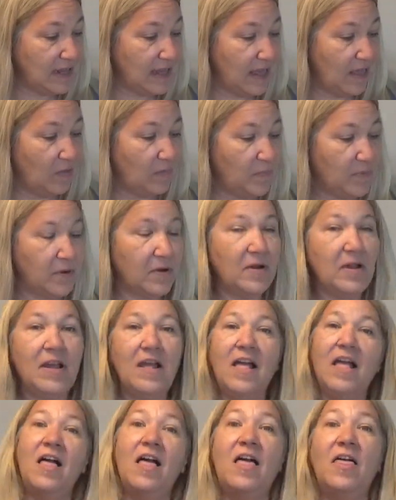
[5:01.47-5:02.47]
helper,
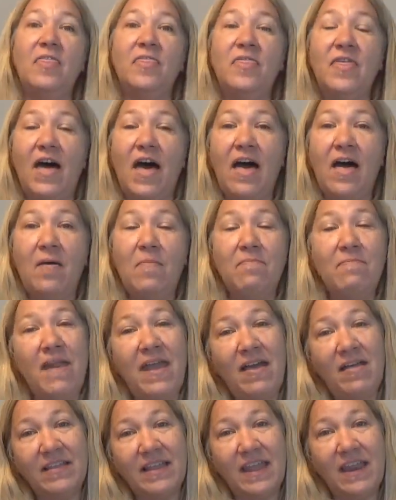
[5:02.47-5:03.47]
the
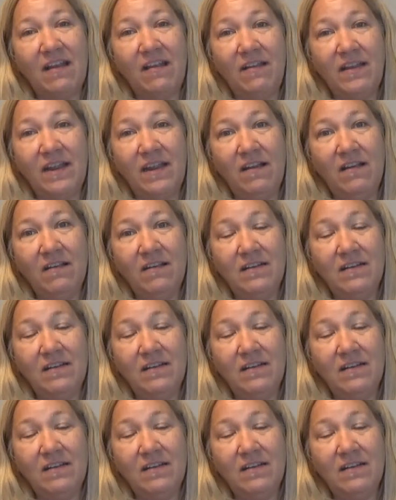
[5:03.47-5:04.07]
mail carrier.